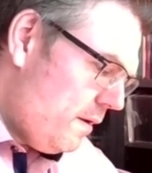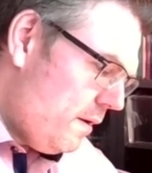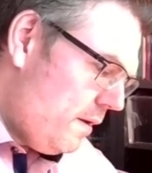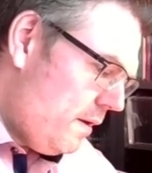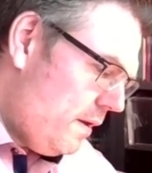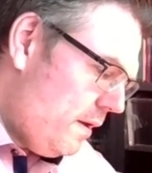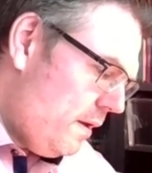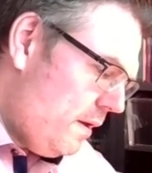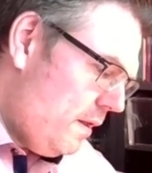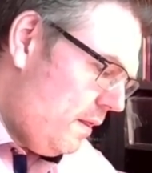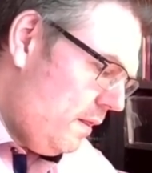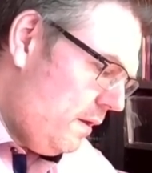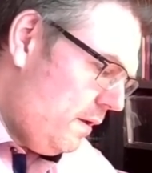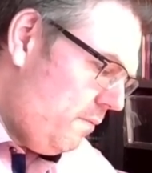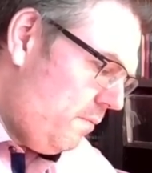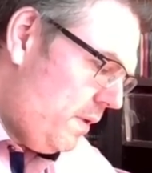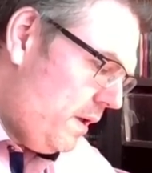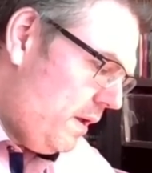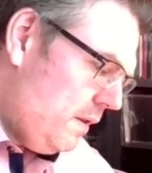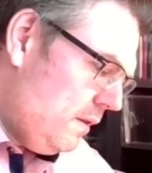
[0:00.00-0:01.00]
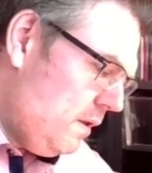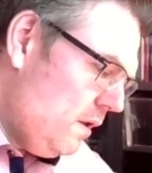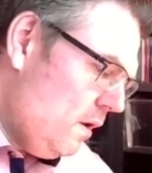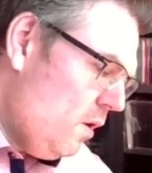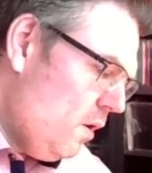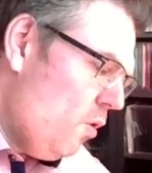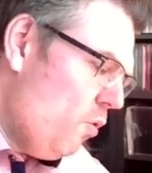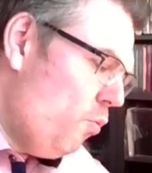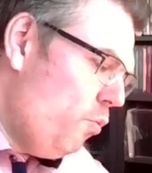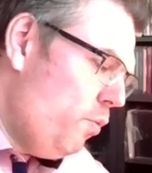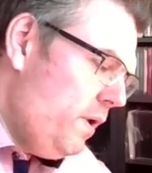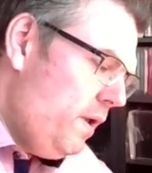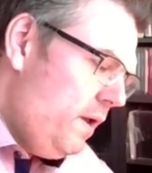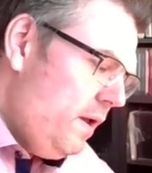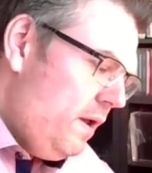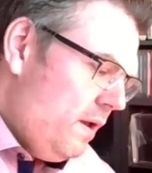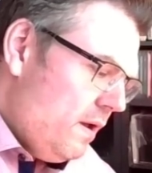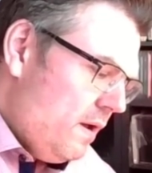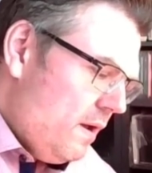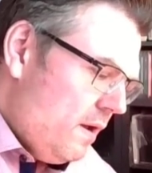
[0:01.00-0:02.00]
element,
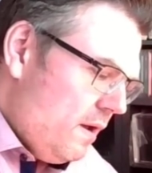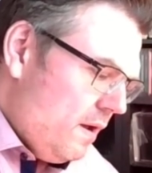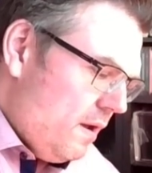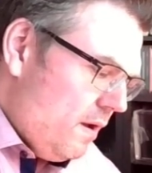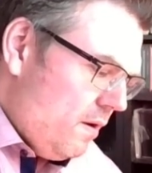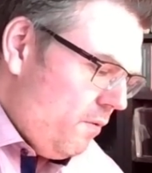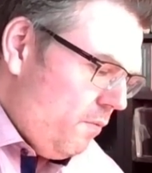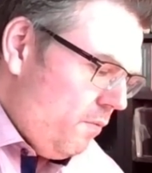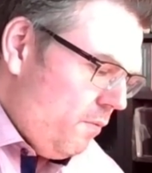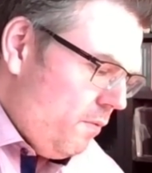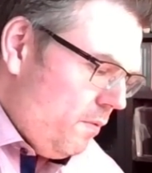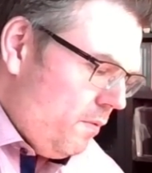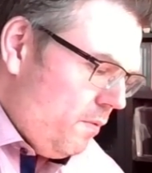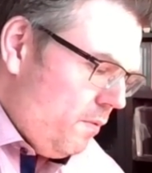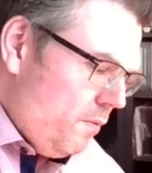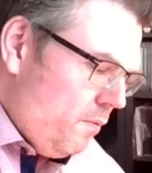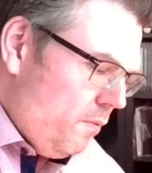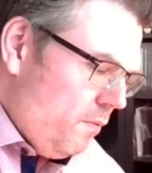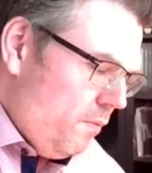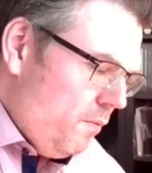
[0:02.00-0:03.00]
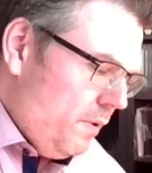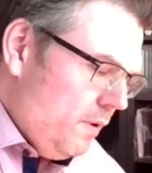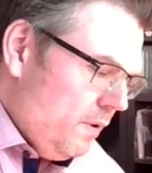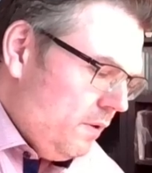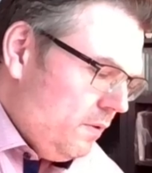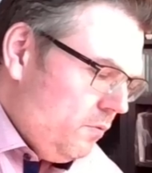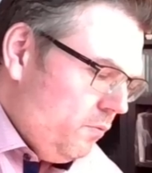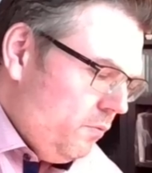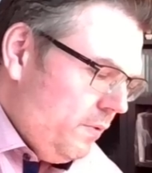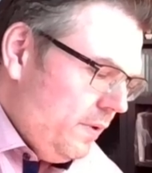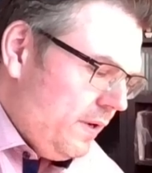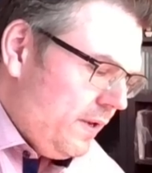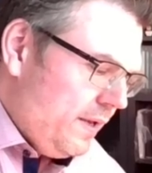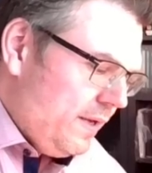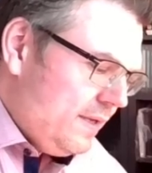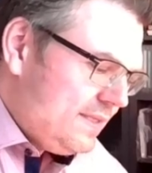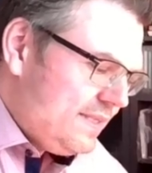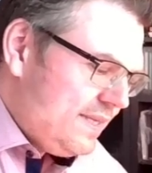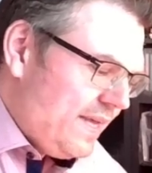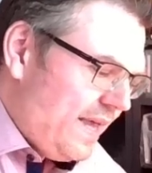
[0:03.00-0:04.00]
we will do it
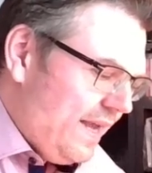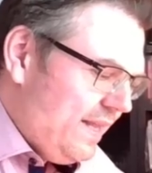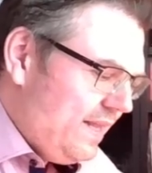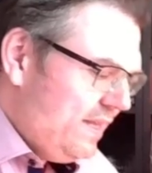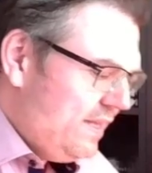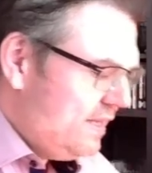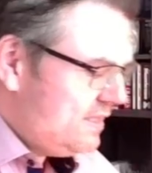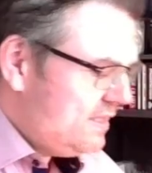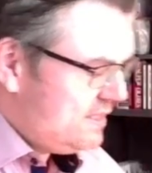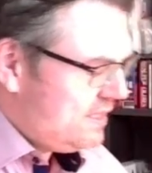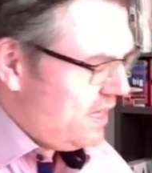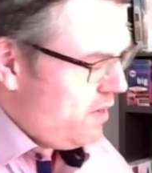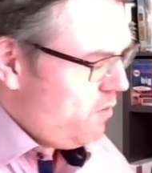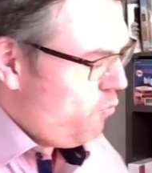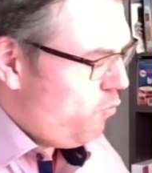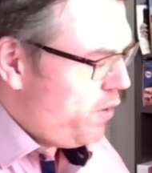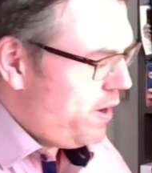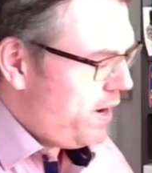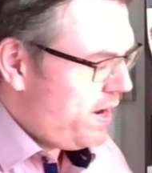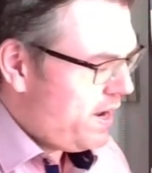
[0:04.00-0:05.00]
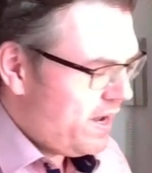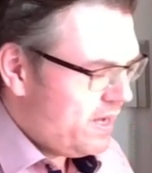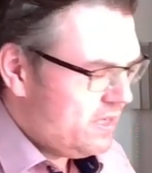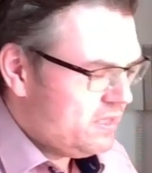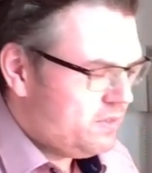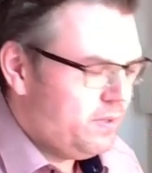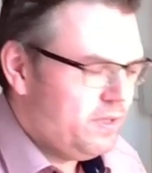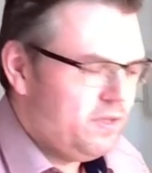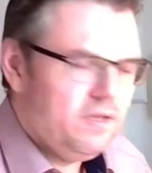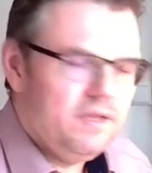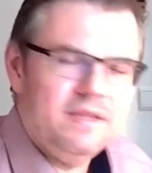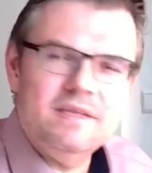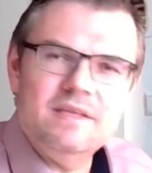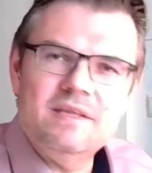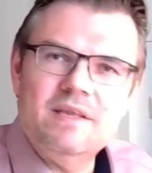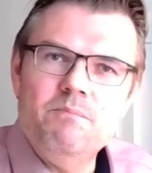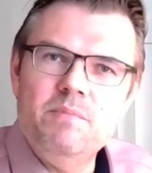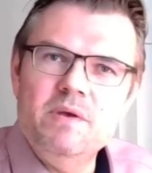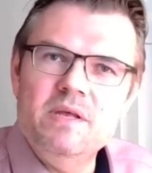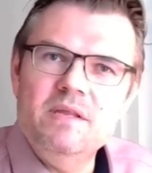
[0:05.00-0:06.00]
exactly the same way as we did
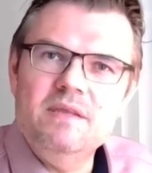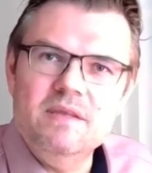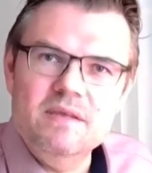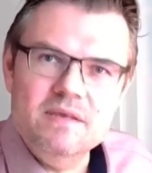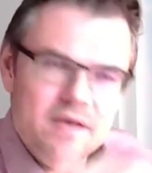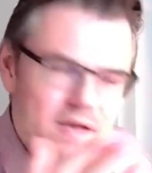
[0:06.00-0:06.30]
the PD